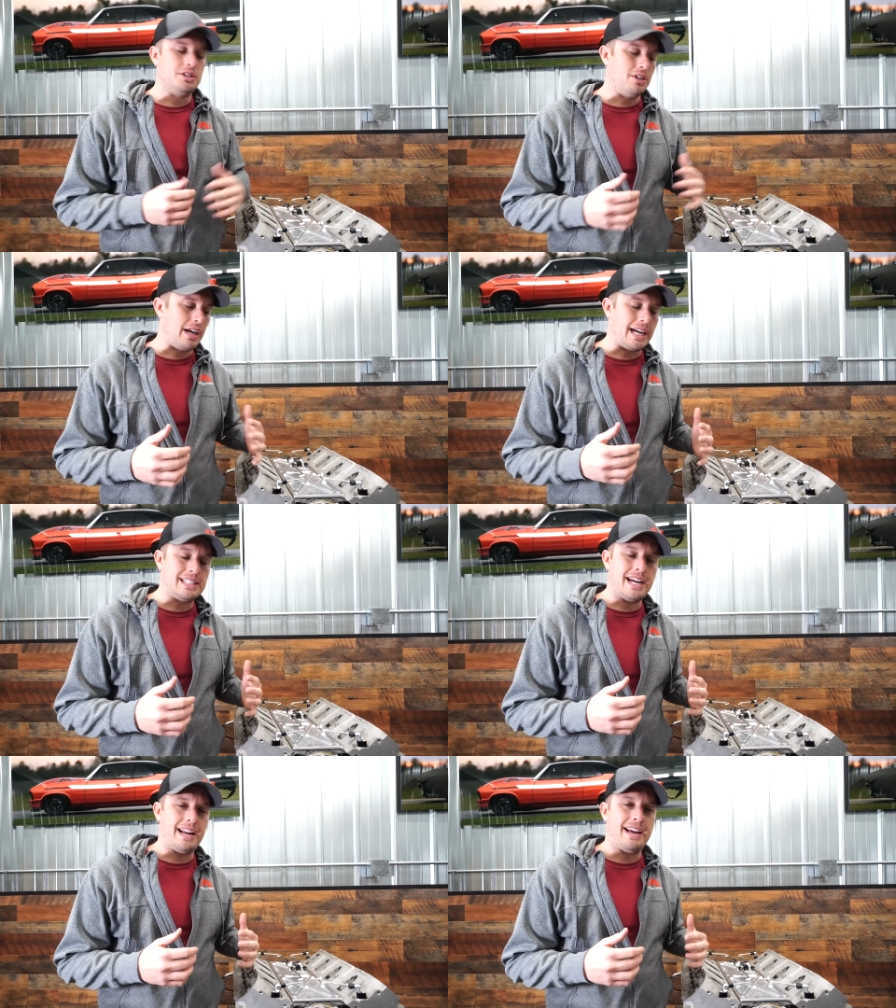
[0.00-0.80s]
So like I
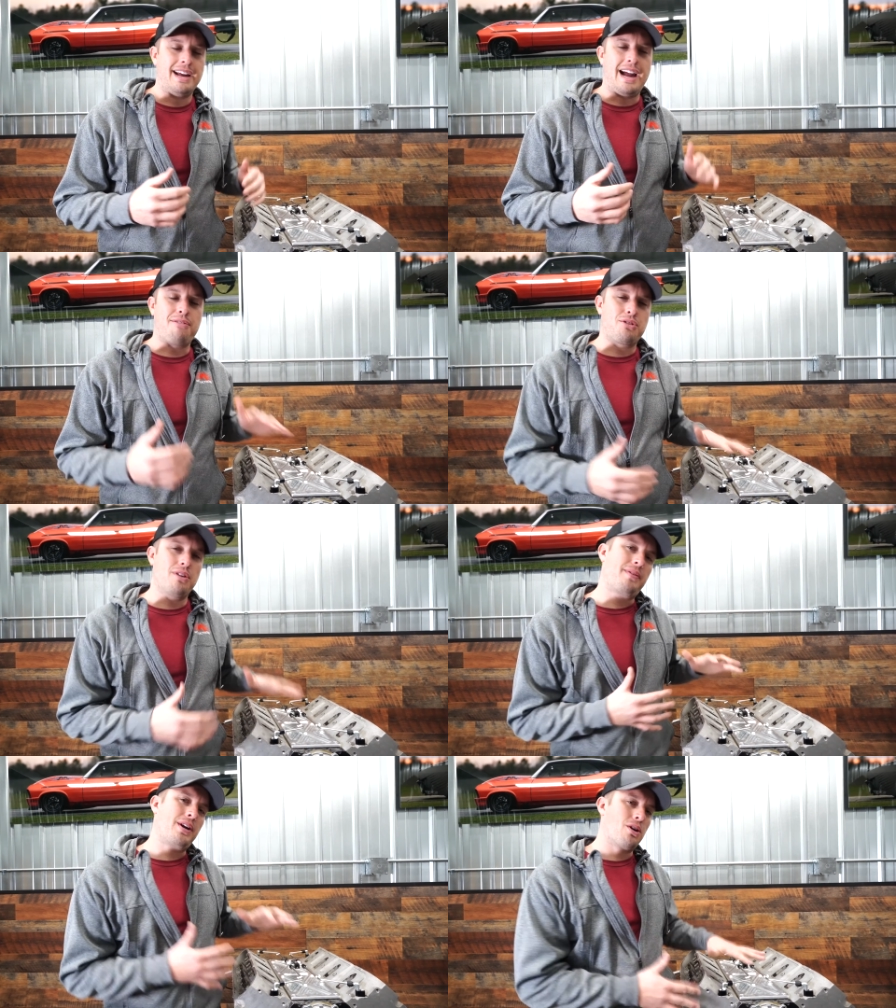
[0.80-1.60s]
said, after
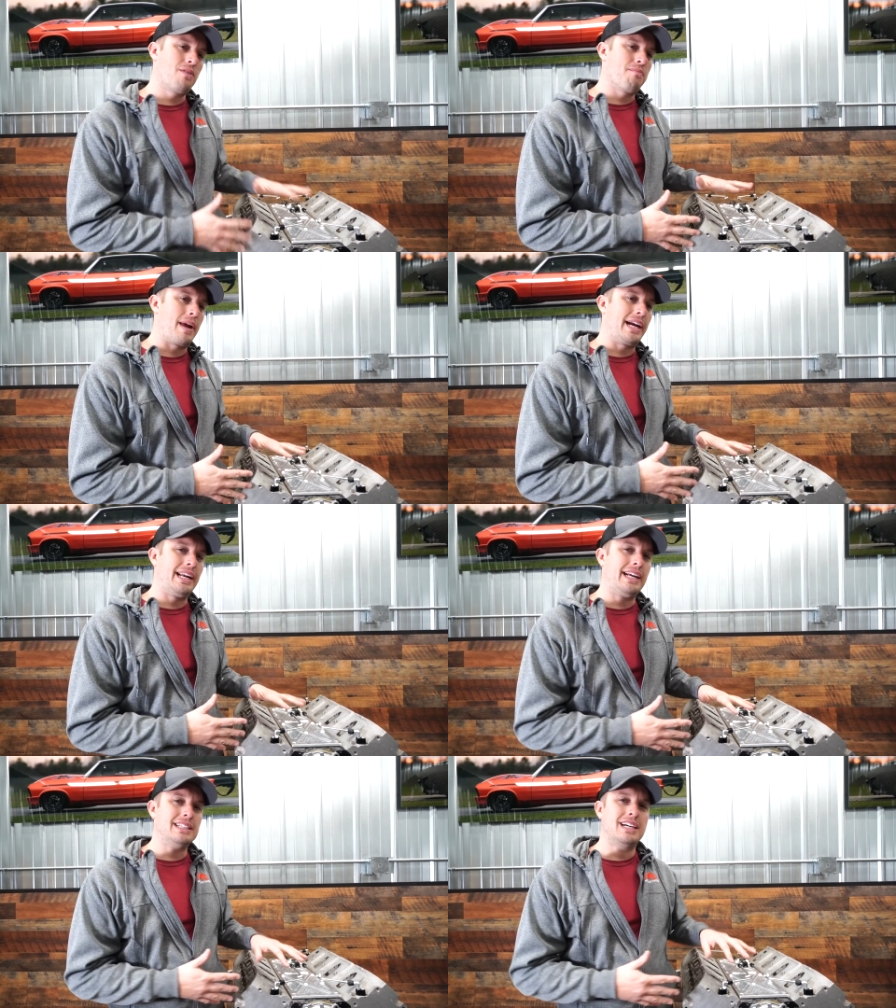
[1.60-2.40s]
a year of
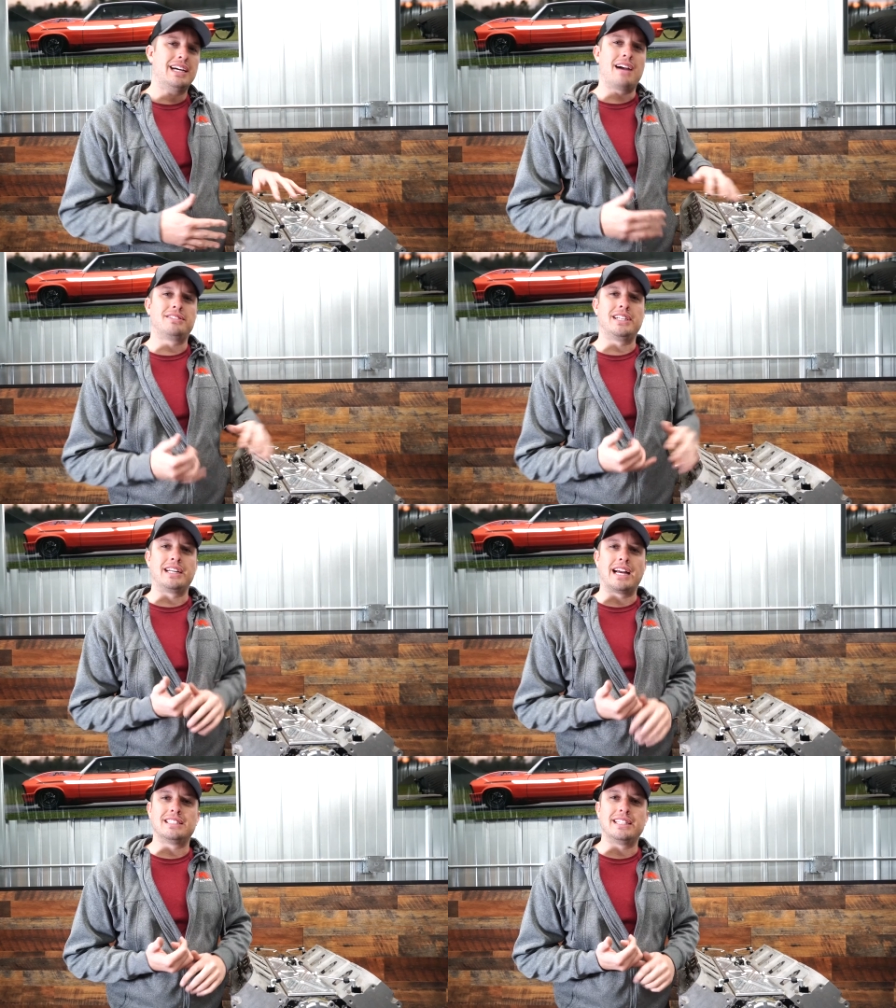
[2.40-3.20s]
making these, I've
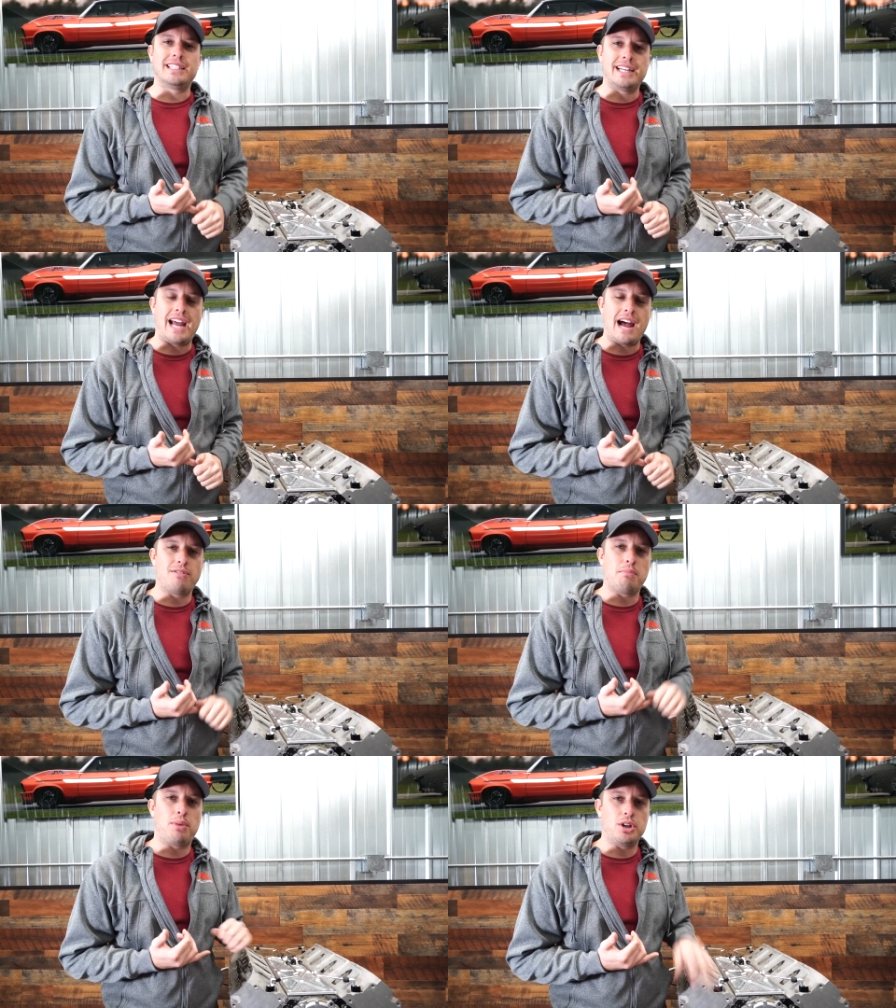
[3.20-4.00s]
seen guys that didn't have
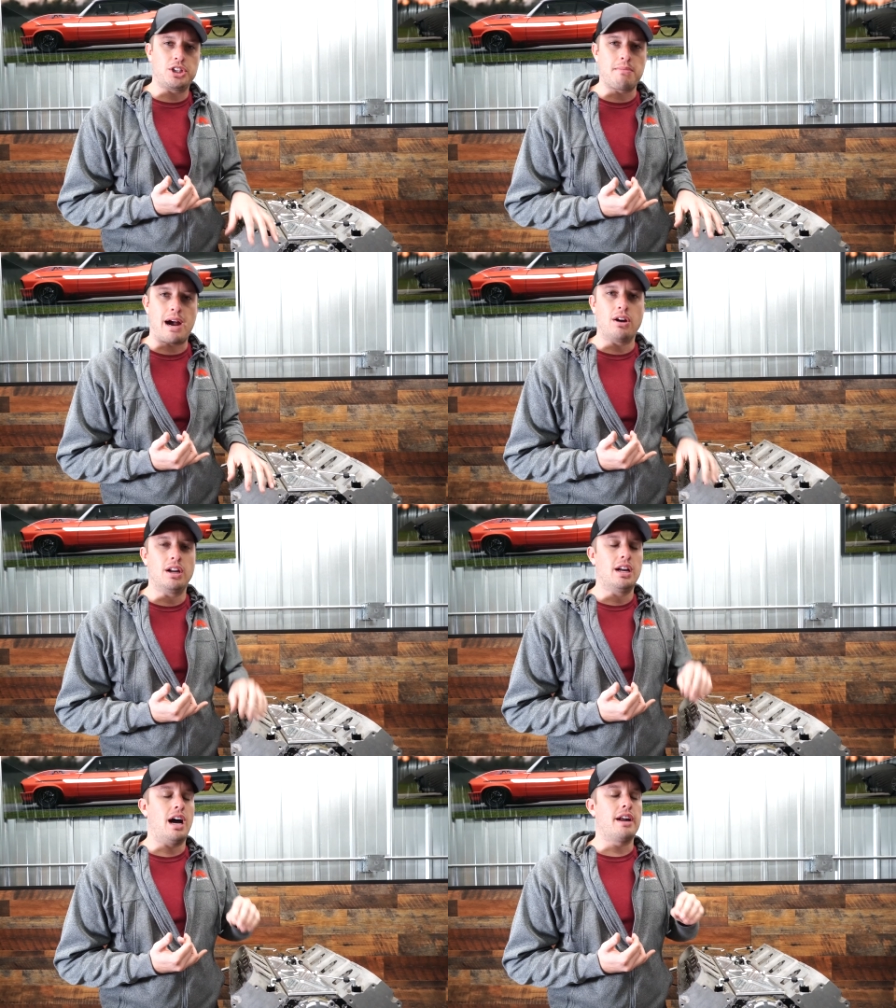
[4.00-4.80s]
them push them
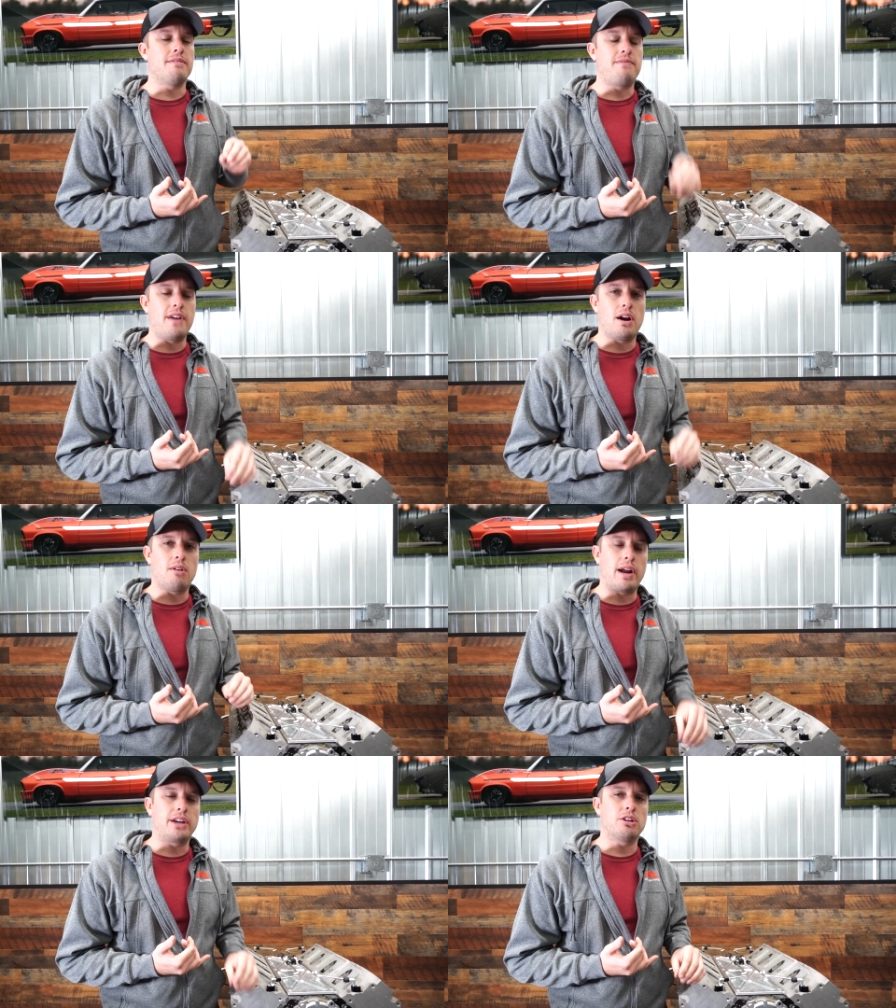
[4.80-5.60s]
out on a very
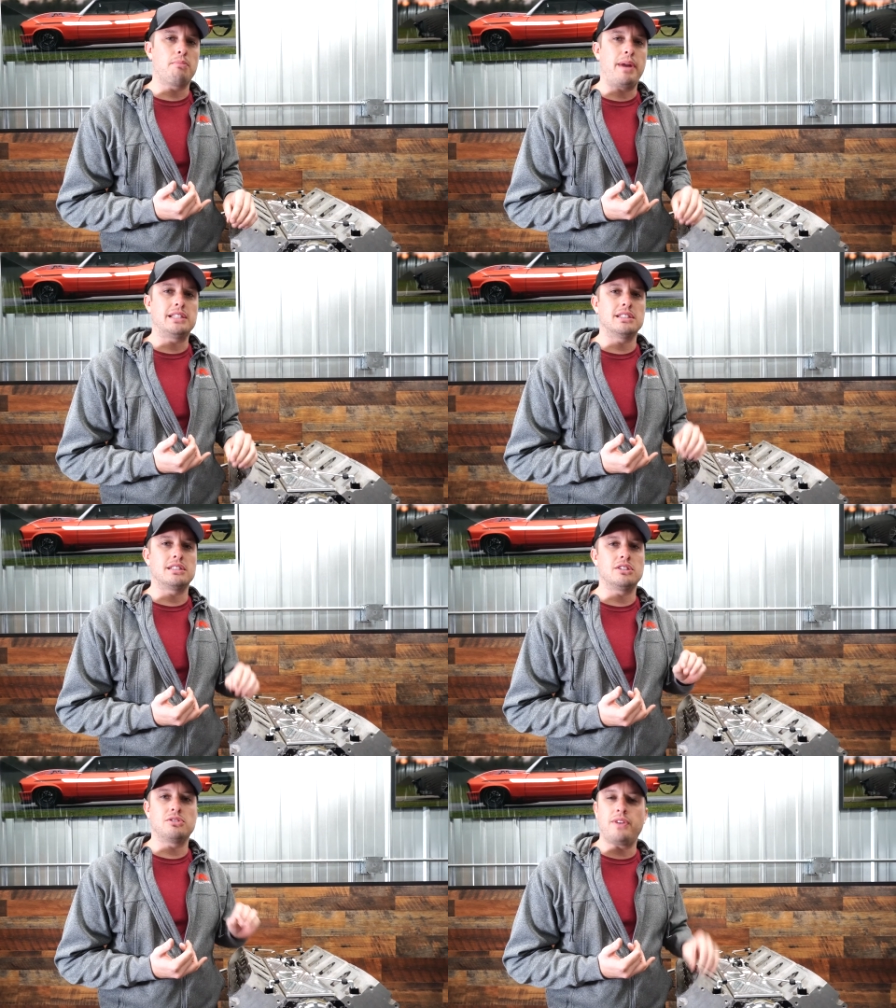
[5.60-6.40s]
regular basis.
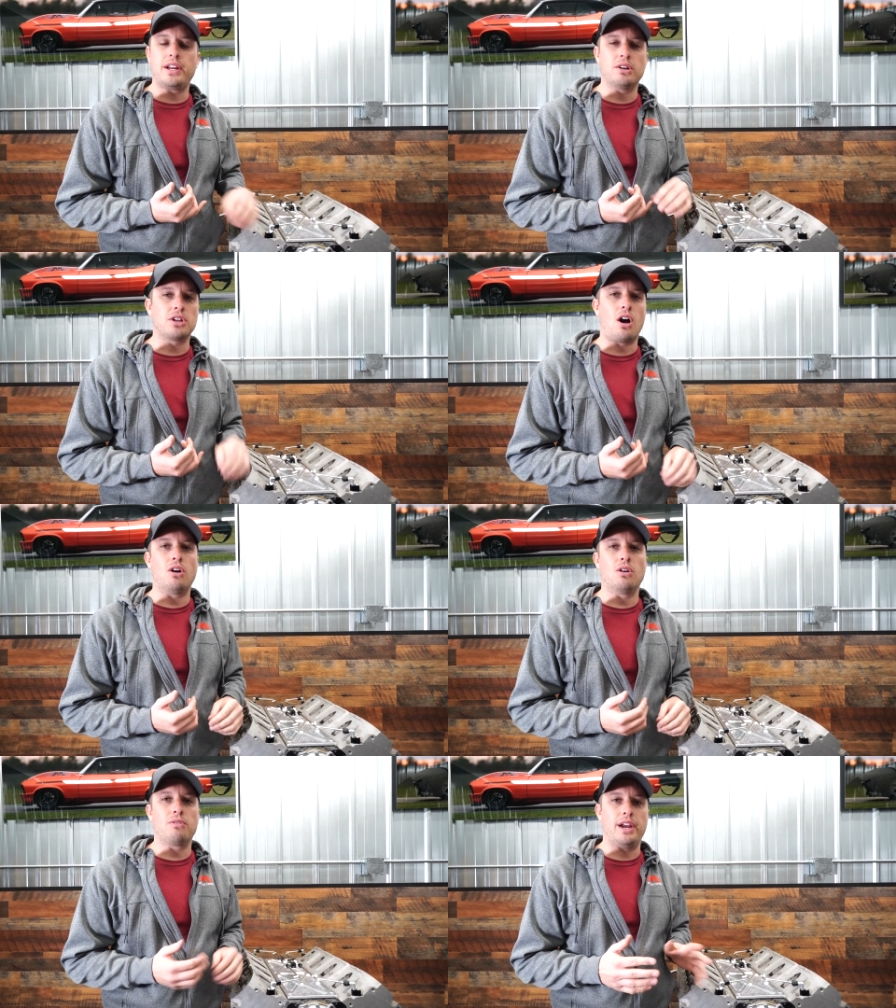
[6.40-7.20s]
There's videos
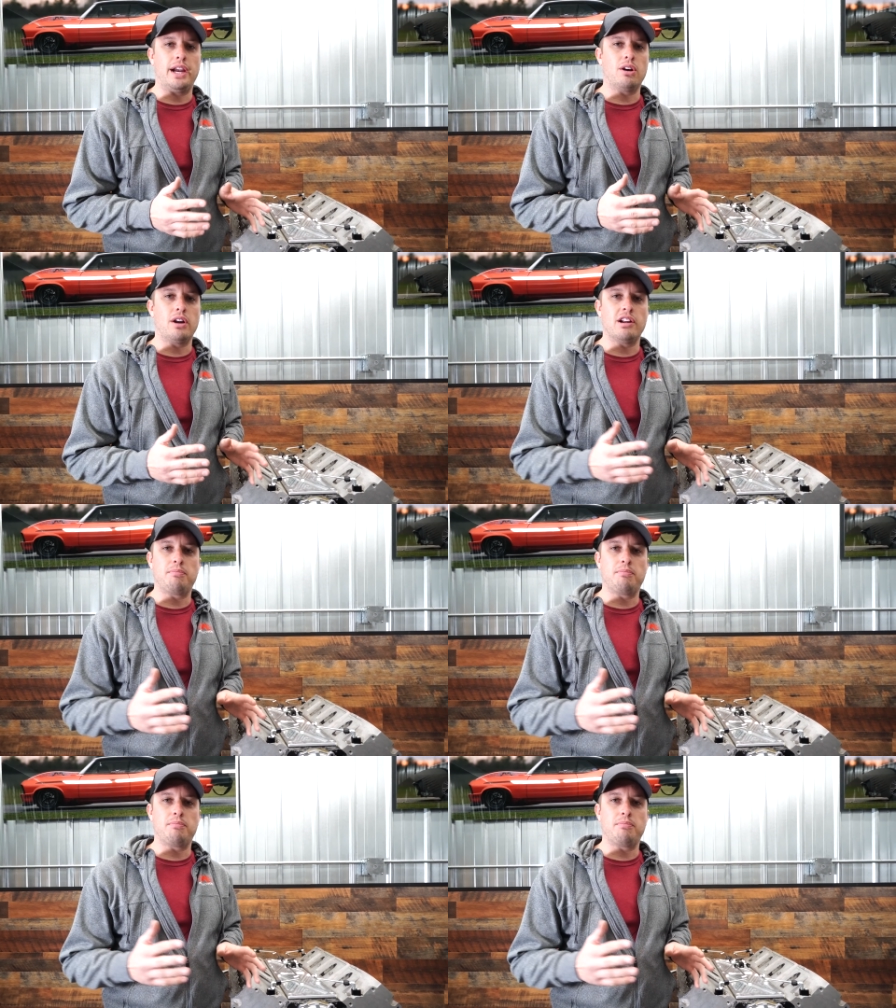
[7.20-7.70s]
all over the internet